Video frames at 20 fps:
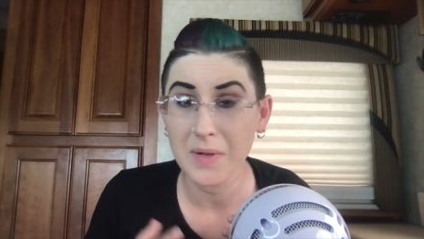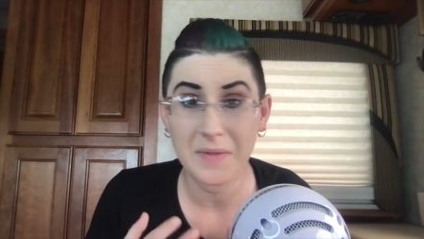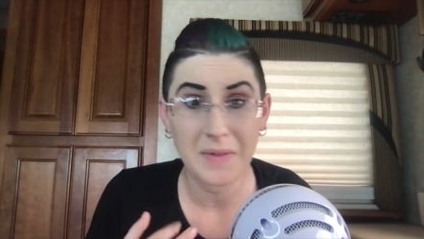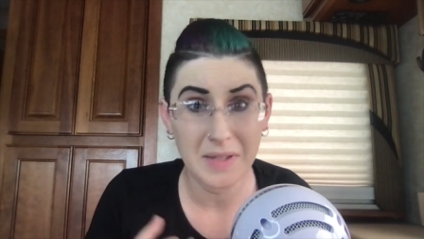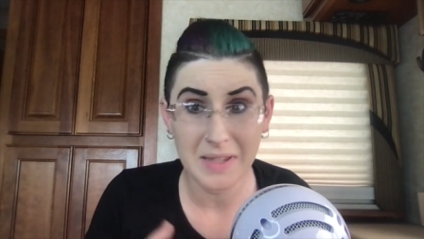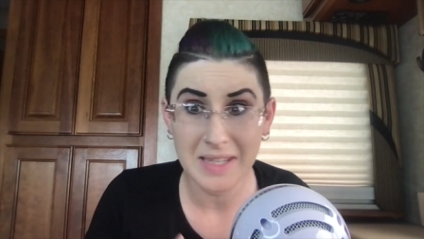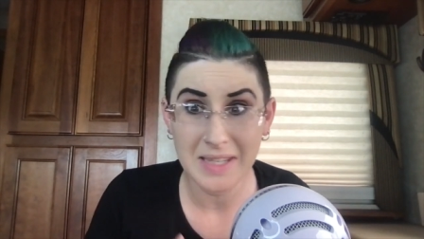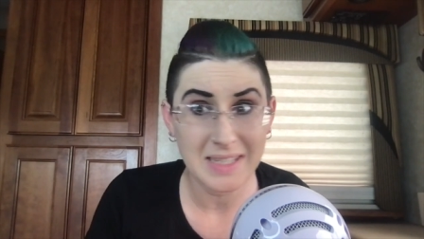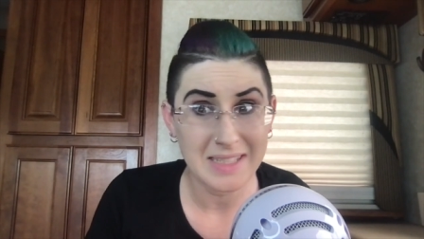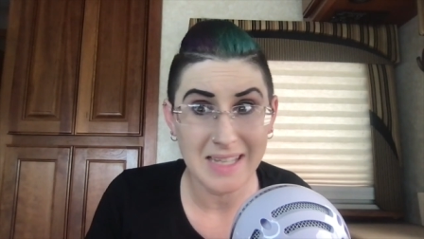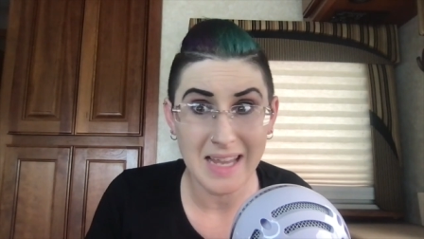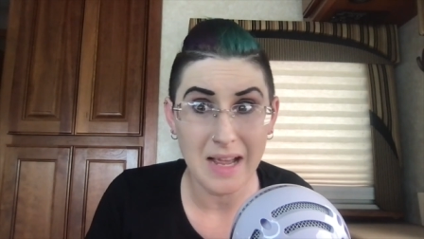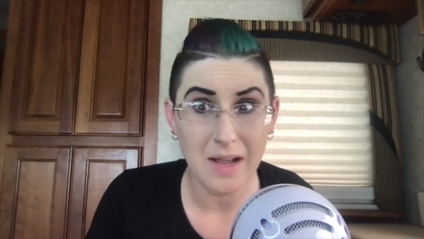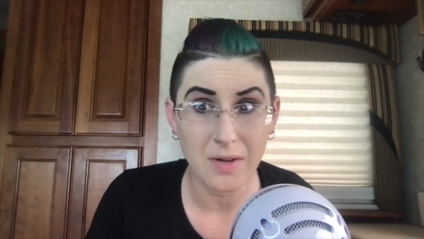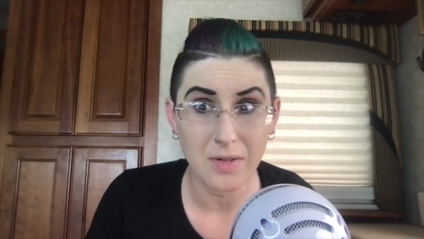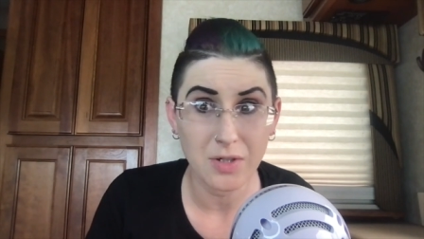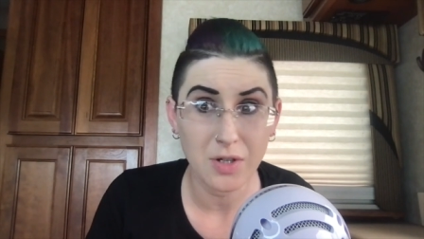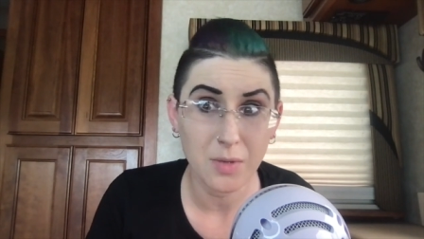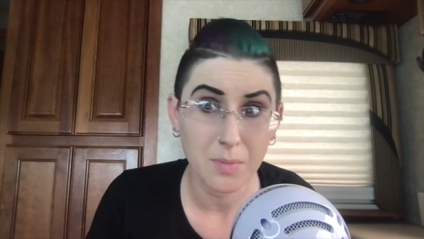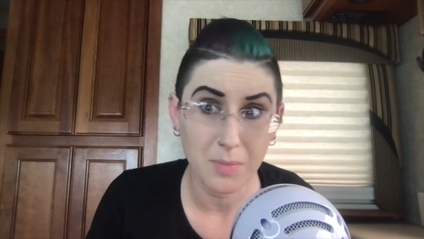feeling
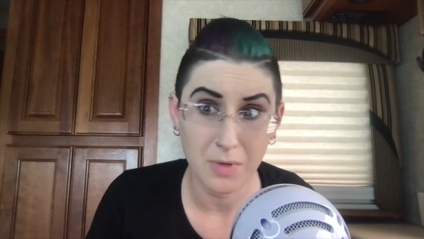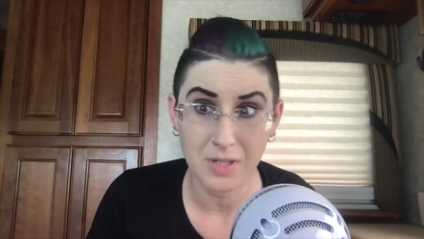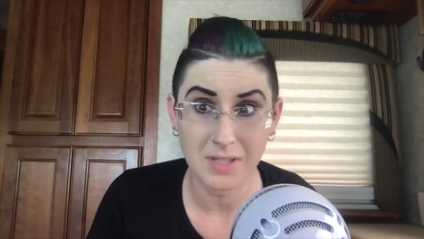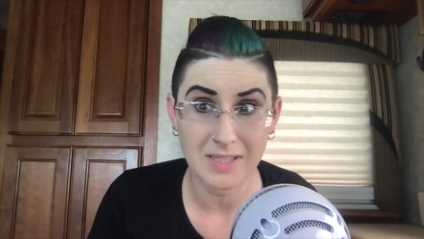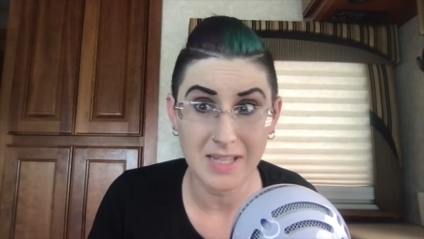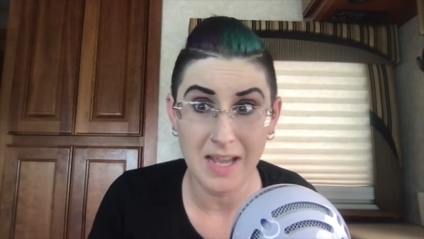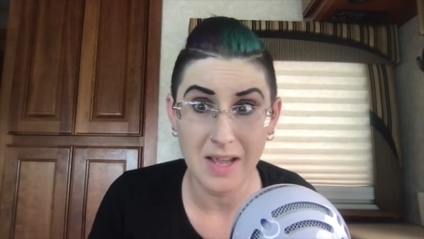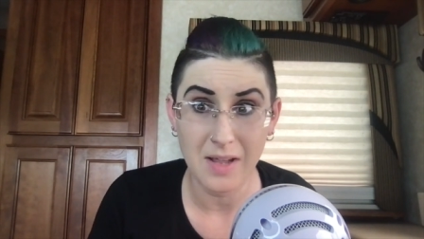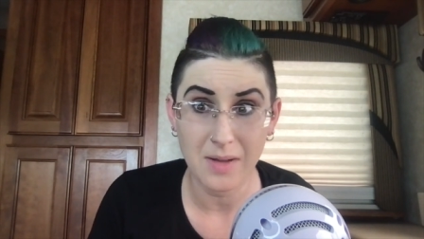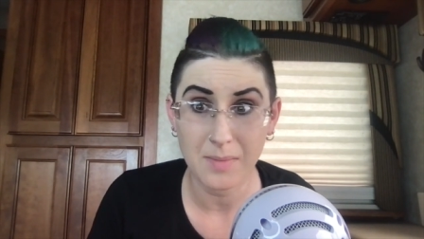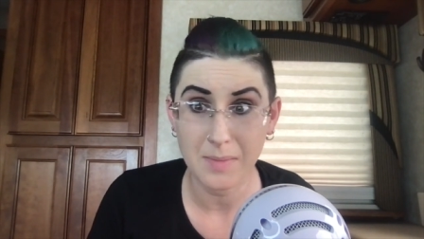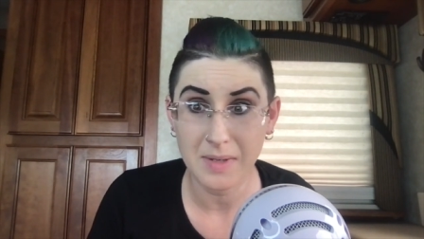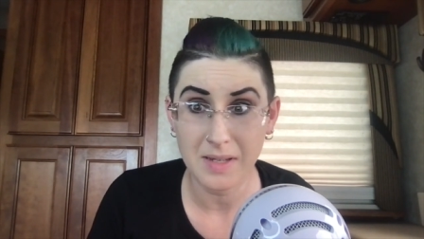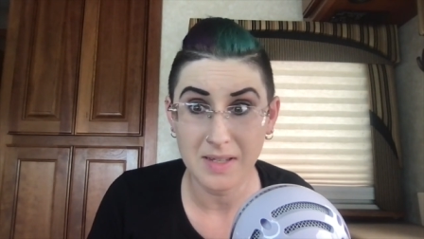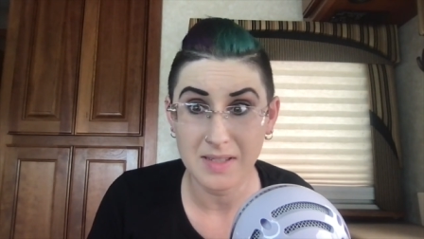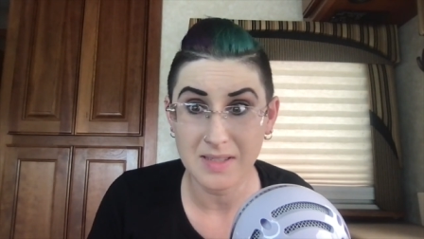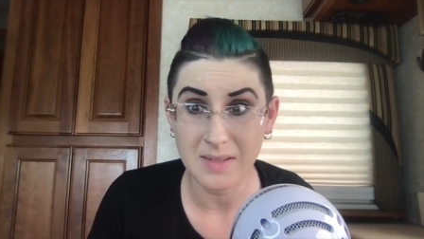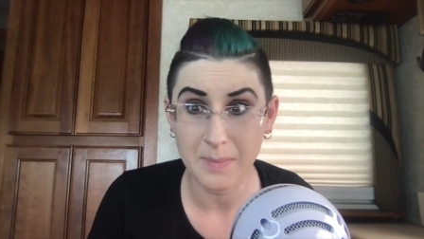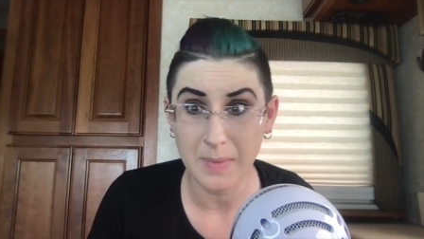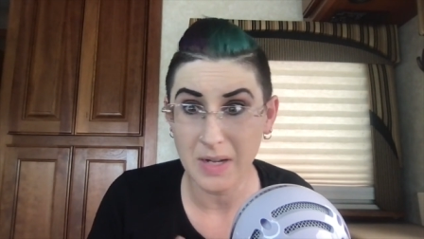down or burnt out
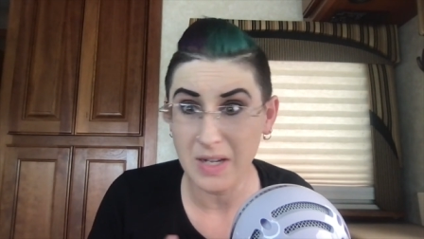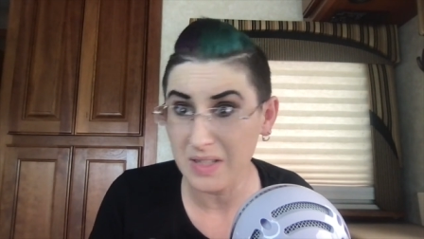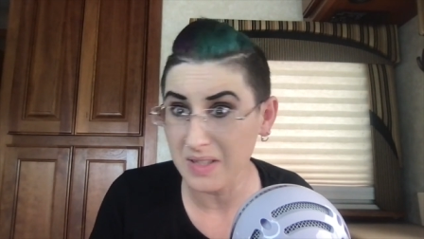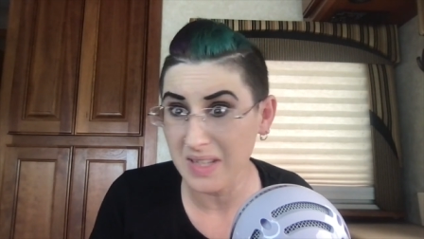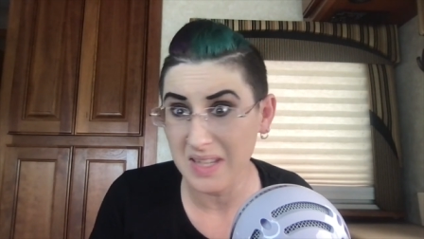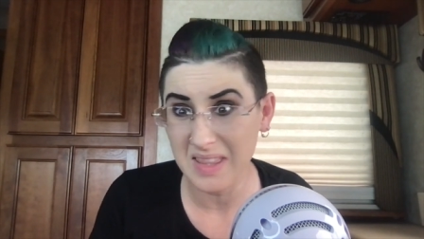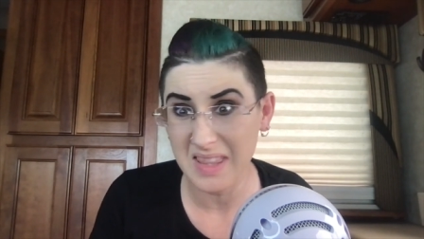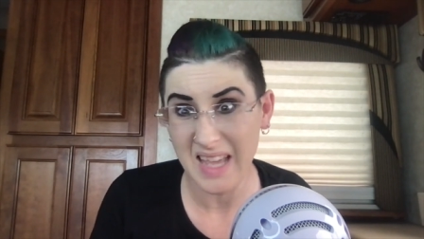because apparently